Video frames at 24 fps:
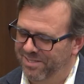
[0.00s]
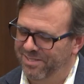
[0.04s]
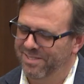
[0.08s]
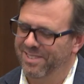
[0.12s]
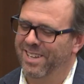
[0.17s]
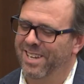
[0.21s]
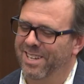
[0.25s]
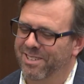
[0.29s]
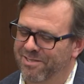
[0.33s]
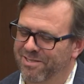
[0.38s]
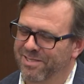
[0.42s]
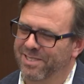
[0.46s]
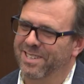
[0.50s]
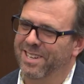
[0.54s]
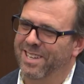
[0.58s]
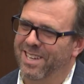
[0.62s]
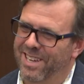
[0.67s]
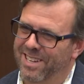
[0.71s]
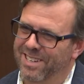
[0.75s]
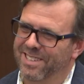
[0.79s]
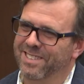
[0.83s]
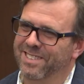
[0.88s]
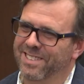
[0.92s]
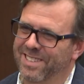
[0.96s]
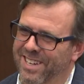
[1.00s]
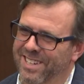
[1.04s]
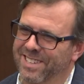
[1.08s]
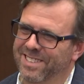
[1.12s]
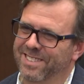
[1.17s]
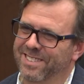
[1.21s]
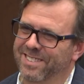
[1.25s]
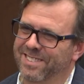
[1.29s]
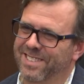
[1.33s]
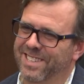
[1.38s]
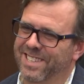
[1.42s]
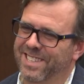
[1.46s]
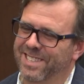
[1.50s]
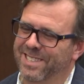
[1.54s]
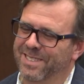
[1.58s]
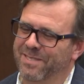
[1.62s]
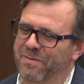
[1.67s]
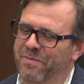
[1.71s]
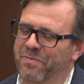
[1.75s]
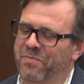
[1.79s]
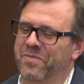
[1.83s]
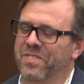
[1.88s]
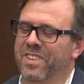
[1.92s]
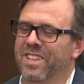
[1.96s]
Sinatra nod, nodded his head,